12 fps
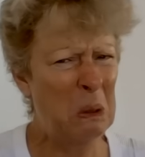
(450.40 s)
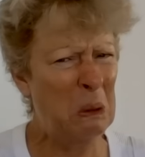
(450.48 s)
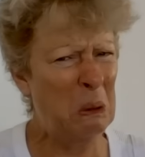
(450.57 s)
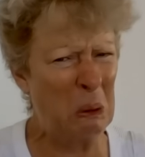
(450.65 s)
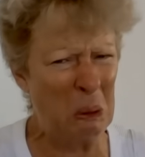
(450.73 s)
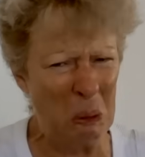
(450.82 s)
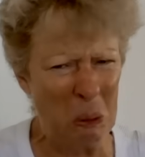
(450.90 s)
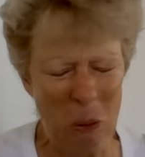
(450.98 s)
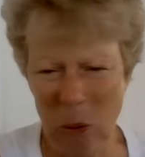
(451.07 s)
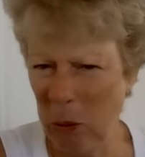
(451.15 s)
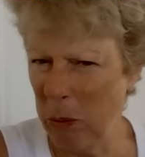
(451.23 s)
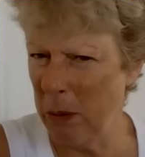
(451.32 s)

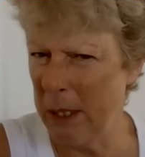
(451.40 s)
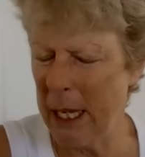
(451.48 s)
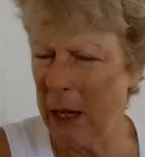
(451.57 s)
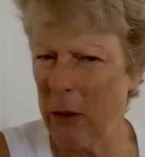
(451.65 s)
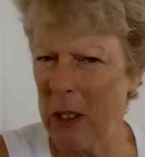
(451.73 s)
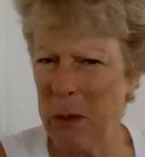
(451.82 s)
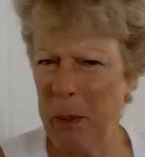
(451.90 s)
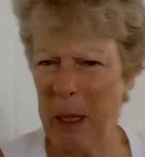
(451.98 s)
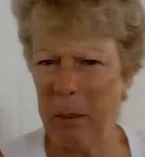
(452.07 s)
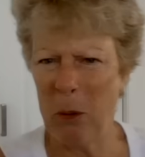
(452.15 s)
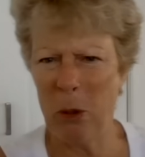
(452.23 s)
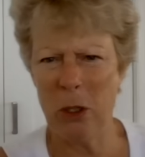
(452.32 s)
Ooh, secrets
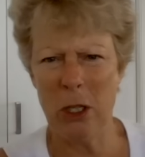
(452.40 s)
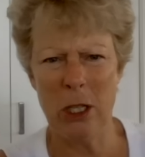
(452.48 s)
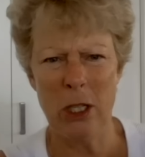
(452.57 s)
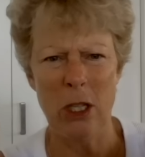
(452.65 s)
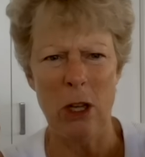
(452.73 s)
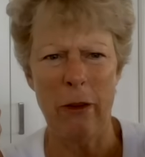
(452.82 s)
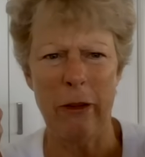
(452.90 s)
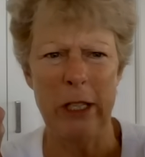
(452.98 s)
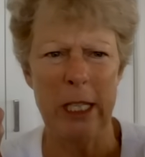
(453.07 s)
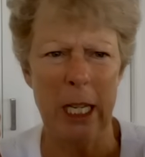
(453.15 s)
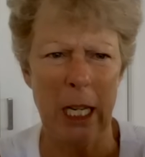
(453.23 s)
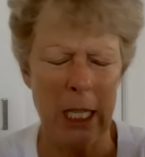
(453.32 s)
being brought to the
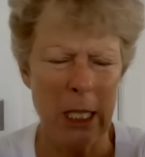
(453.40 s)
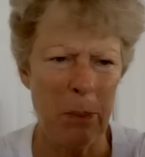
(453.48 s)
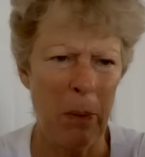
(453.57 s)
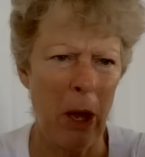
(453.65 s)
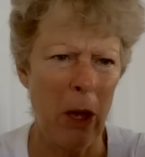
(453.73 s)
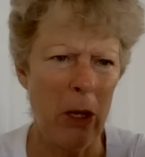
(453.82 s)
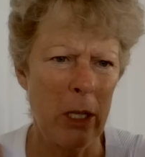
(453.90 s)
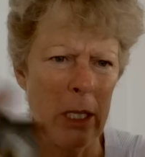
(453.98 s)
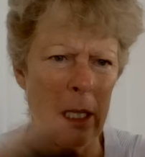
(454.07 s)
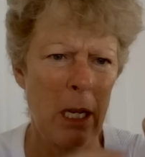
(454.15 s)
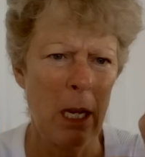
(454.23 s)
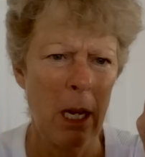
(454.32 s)
surface and
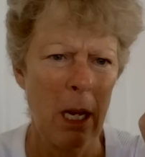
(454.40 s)
exposed.